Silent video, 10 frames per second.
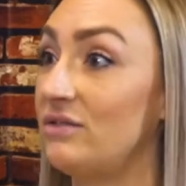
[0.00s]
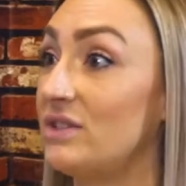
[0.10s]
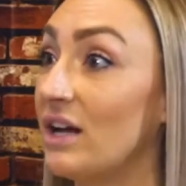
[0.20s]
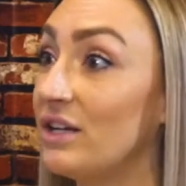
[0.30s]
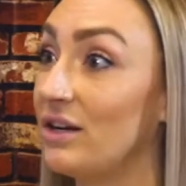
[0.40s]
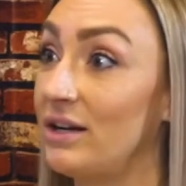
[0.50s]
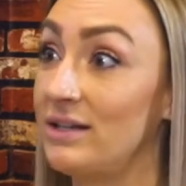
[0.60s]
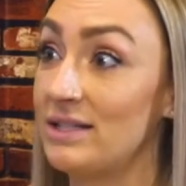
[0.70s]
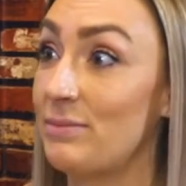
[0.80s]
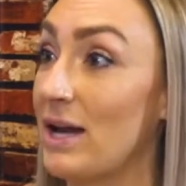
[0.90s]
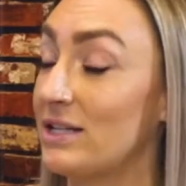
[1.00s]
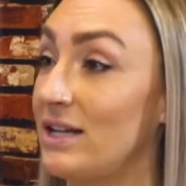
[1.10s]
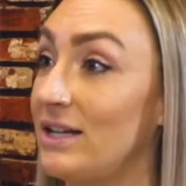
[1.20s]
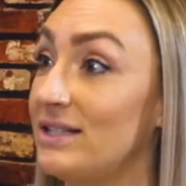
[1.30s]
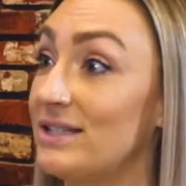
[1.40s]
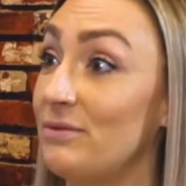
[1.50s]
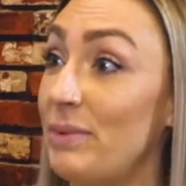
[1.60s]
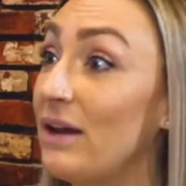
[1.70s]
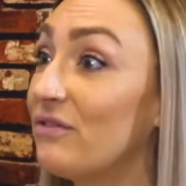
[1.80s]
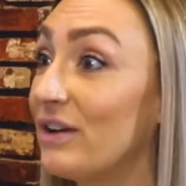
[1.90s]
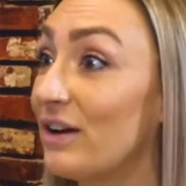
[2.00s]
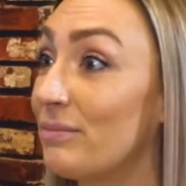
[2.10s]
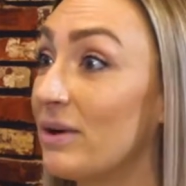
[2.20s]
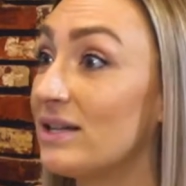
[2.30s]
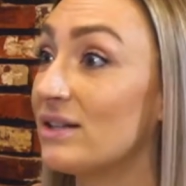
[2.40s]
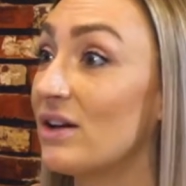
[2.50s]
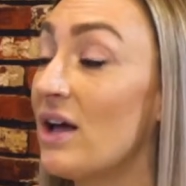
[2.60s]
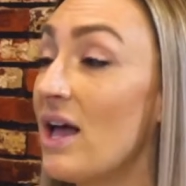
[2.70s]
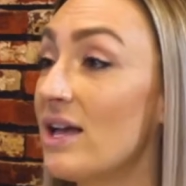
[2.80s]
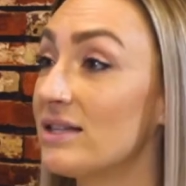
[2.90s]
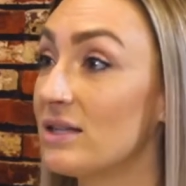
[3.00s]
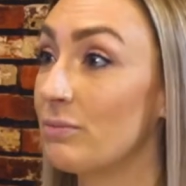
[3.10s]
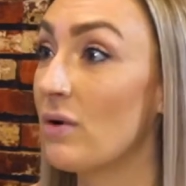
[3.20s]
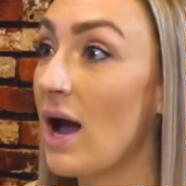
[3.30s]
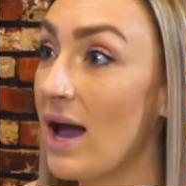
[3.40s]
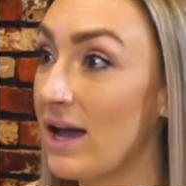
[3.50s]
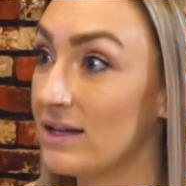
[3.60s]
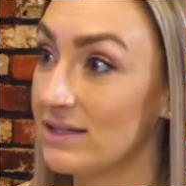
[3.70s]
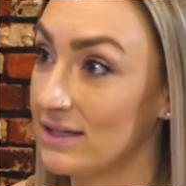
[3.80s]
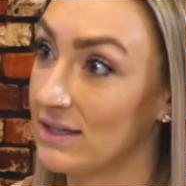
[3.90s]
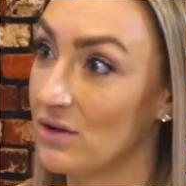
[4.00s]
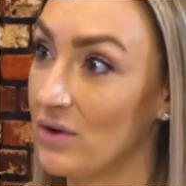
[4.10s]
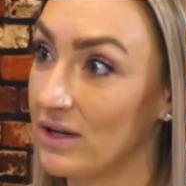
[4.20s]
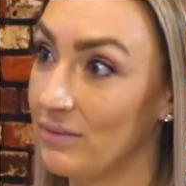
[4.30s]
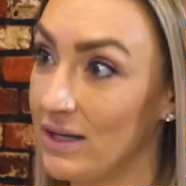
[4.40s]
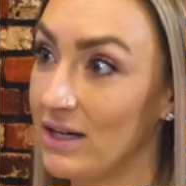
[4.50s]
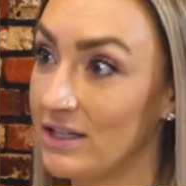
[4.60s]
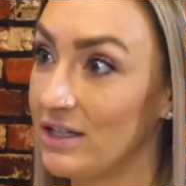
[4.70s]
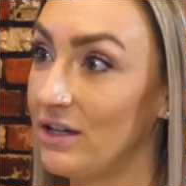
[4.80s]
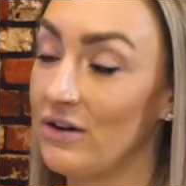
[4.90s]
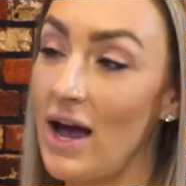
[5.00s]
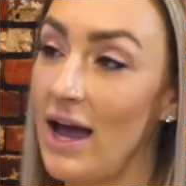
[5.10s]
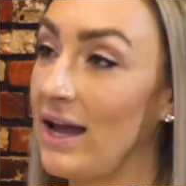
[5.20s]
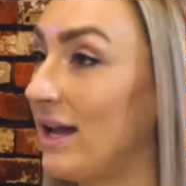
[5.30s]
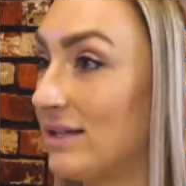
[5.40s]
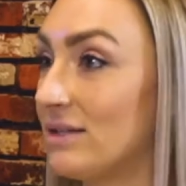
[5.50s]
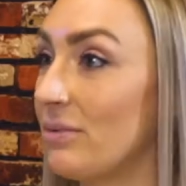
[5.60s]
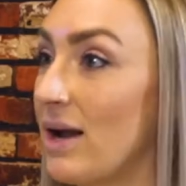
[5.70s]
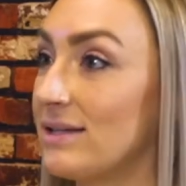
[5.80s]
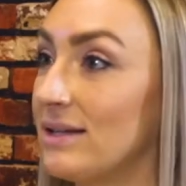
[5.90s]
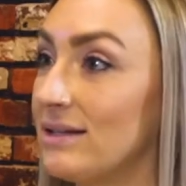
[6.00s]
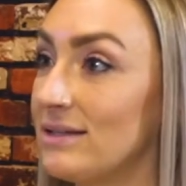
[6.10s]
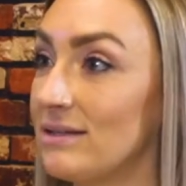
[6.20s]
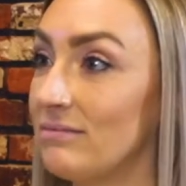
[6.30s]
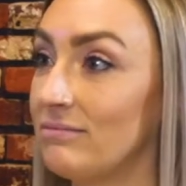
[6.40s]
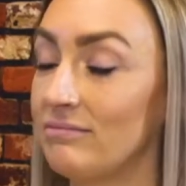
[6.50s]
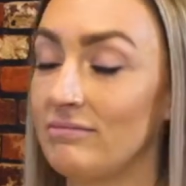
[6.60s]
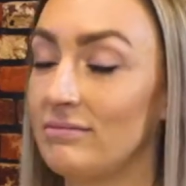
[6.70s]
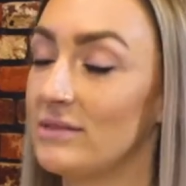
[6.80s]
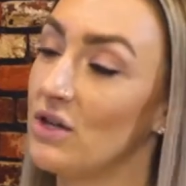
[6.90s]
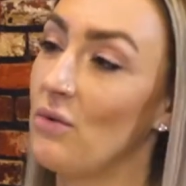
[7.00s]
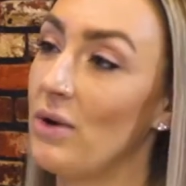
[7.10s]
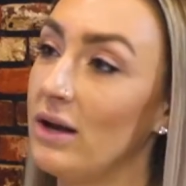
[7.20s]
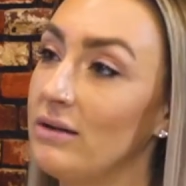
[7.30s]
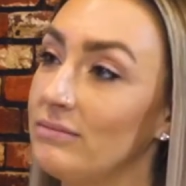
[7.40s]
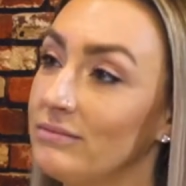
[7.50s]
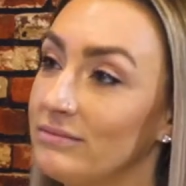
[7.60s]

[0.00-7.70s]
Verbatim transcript: you've done your inspections, you paid for your appraisal. Surprise, this is going to be an issue. Yeah. I hate surprises. Yep. Don't want them.